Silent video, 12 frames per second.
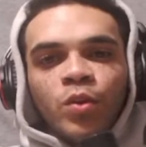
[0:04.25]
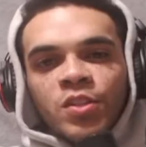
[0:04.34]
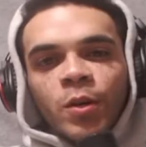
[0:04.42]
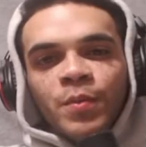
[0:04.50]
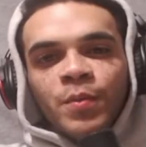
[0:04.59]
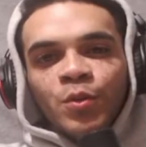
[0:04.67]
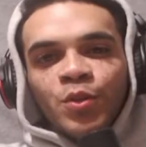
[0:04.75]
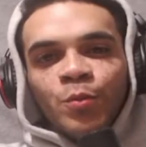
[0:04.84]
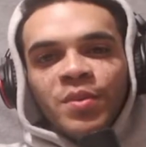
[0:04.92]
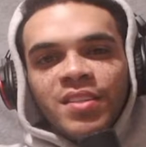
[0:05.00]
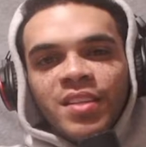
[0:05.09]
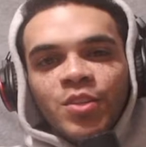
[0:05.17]
up, YouTube? It's
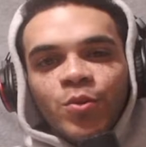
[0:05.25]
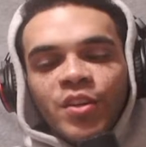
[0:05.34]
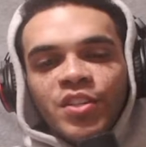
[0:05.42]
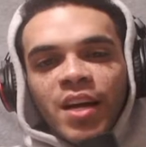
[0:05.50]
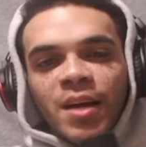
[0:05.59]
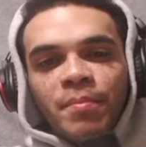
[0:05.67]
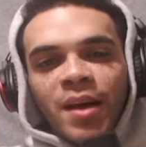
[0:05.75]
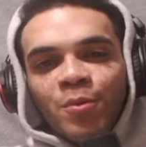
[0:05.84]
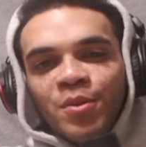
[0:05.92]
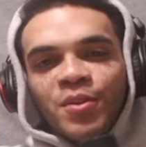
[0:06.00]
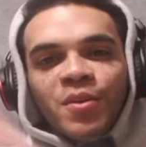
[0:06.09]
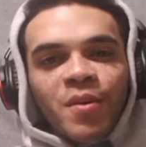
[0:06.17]
Detroit John back with
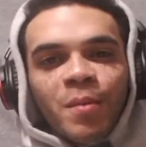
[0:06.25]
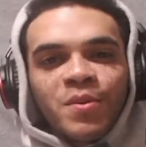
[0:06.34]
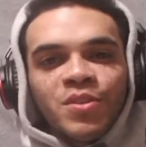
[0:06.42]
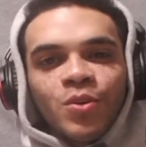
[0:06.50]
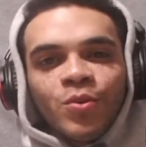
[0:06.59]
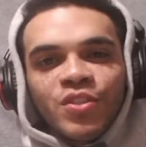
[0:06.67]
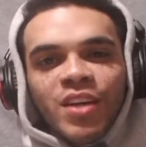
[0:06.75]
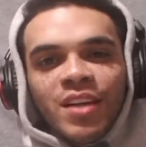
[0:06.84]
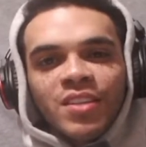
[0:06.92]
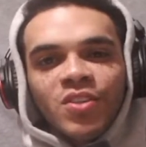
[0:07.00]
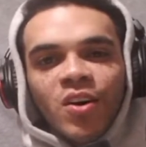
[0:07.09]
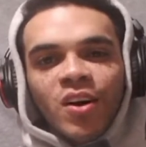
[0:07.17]
another episode of
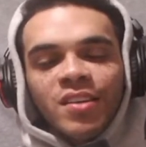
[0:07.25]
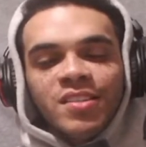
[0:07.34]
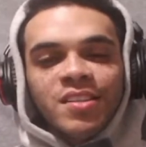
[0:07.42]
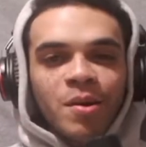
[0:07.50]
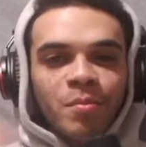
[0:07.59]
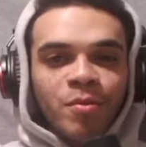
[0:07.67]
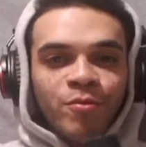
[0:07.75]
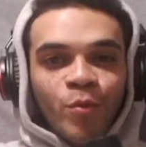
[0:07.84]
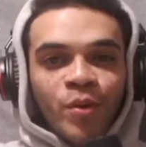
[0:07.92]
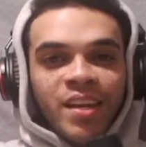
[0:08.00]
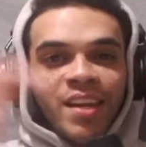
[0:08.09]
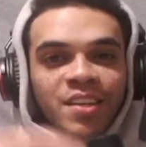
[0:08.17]
Jontalks. Before we
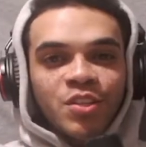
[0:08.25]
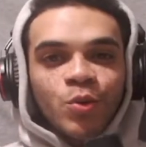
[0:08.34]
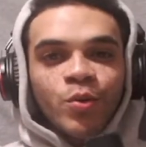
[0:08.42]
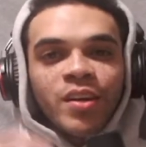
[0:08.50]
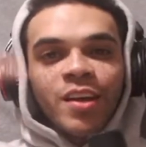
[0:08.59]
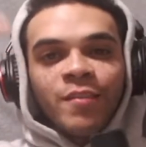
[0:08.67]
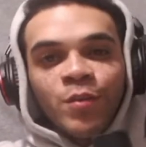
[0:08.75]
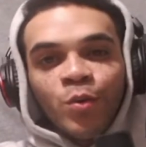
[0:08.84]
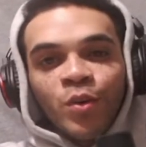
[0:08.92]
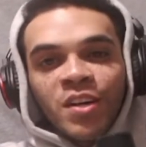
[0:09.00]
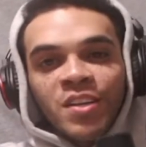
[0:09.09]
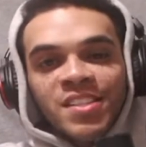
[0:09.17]
get into it, if you would
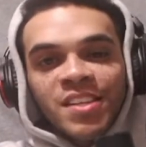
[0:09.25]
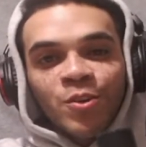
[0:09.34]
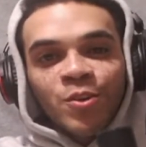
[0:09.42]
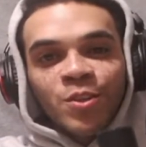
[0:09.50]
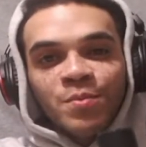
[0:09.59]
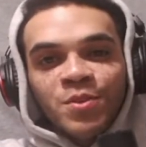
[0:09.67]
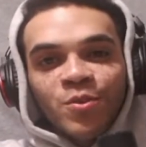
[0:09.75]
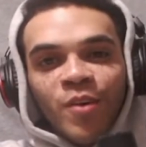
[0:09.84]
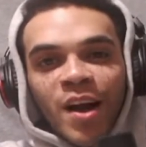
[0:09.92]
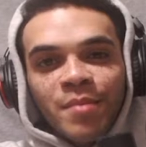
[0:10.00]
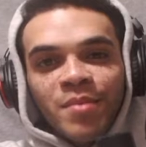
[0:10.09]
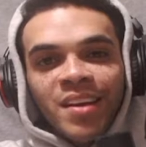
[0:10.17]
consider
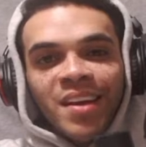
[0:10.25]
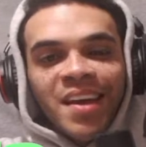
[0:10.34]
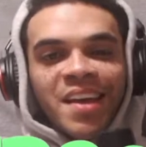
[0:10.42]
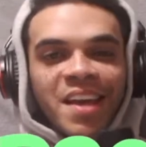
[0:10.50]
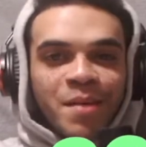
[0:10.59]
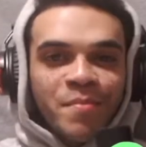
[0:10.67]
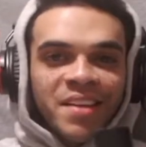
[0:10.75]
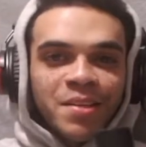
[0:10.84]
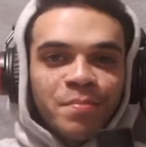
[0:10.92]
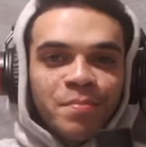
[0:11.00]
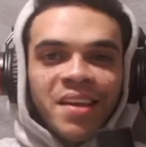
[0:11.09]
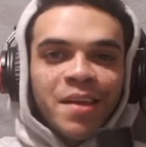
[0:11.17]
subscribing, it makes a
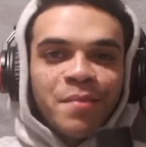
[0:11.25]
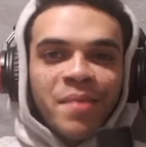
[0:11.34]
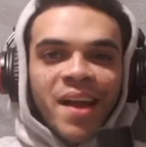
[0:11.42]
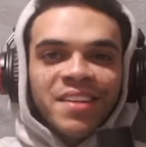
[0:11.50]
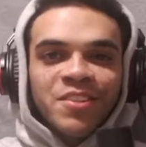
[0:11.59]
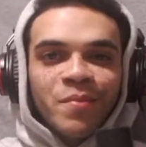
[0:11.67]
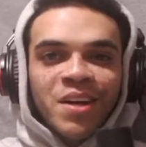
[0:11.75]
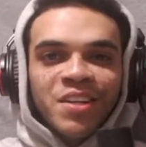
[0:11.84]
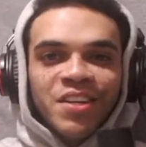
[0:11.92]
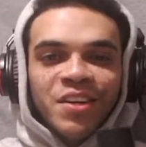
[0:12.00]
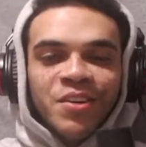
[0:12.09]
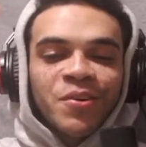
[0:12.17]
big impact on my
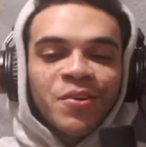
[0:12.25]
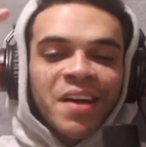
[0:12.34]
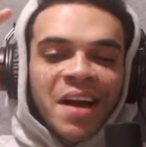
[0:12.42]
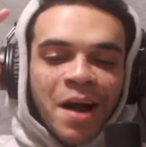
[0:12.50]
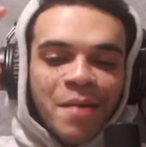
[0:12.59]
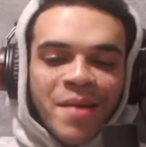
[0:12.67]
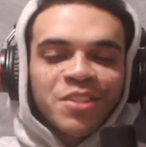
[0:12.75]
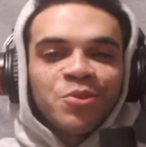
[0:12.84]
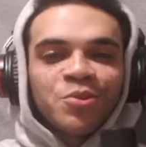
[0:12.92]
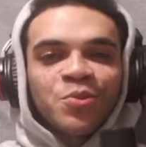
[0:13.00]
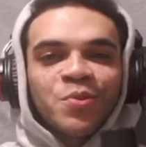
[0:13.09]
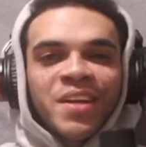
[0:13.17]
channel. I'm at
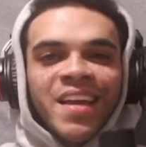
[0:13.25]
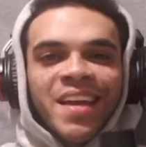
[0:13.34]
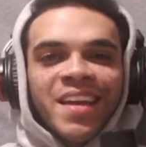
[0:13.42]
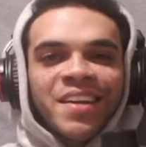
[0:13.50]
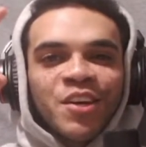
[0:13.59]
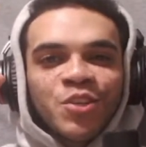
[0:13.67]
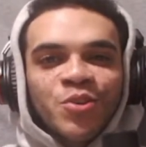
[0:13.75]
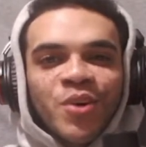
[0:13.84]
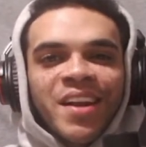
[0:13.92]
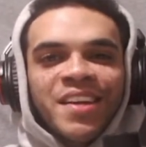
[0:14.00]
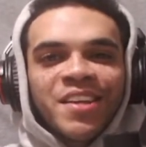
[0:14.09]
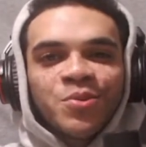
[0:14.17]
228, trying to
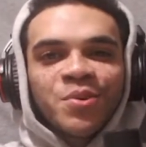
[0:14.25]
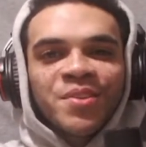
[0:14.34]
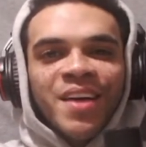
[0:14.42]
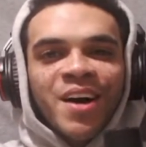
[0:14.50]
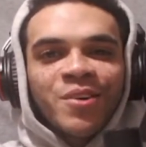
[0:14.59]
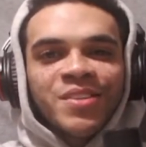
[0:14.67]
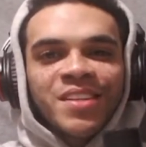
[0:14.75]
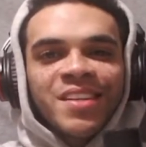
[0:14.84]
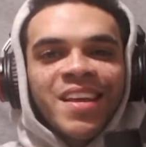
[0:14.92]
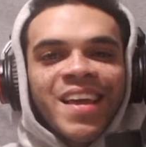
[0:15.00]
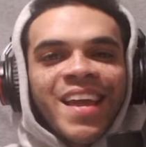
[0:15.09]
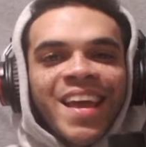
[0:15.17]
get to 1,000.
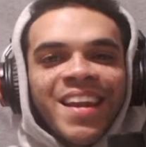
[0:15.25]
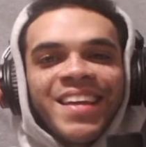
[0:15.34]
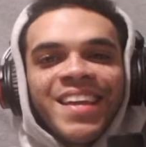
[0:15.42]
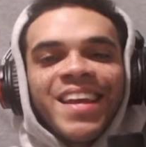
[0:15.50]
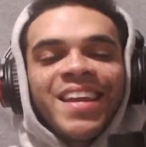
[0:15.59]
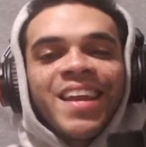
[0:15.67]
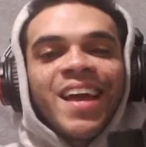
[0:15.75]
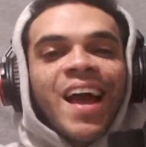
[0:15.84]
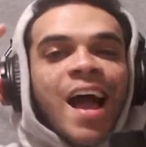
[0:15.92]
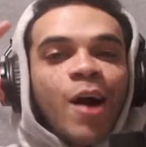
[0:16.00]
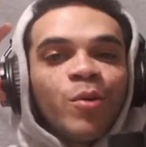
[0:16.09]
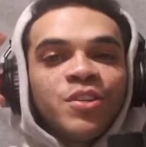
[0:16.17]
And again,
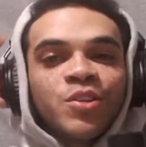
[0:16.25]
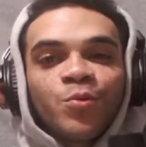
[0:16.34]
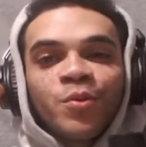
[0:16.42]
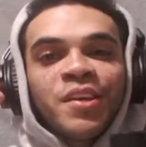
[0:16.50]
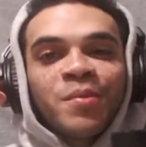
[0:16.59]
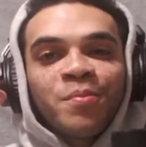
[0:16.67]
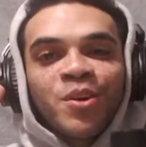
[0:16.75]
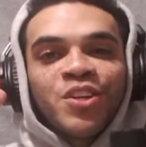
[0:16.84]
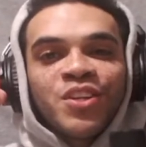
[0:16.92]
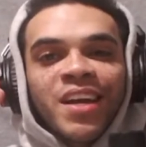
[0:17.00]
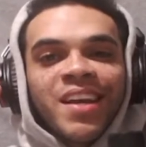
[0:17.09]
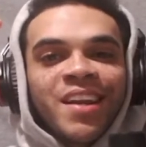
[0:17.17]
I would just really
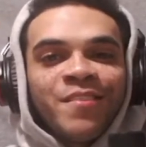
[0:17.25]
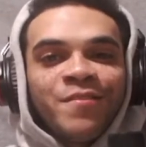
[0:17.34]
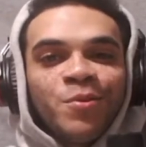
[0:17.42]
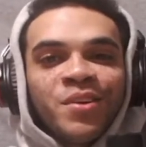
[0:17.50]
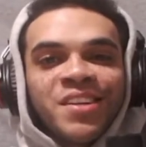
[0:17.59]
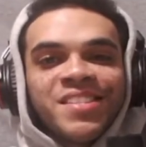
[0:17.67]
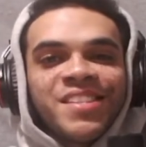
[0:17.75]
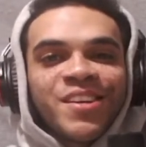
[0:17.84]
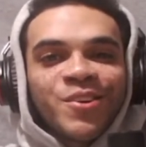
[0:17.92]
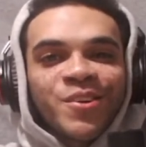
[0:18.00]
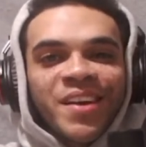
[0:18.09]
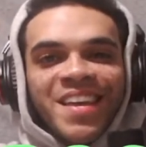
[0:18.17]
appreciate if you would consider
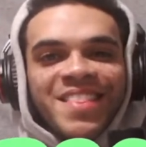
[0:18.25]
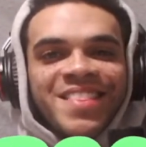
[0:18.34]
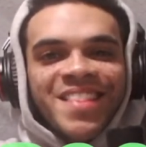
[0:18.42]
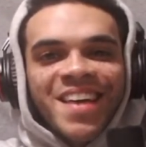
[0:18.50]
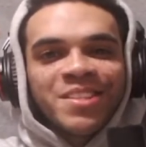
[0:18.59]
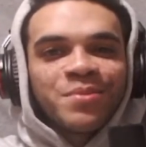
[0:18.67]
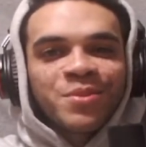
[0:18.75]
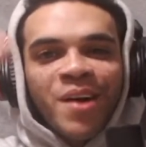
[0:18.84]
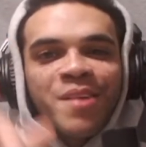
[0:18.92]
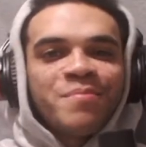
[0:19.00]
hitting that subscribe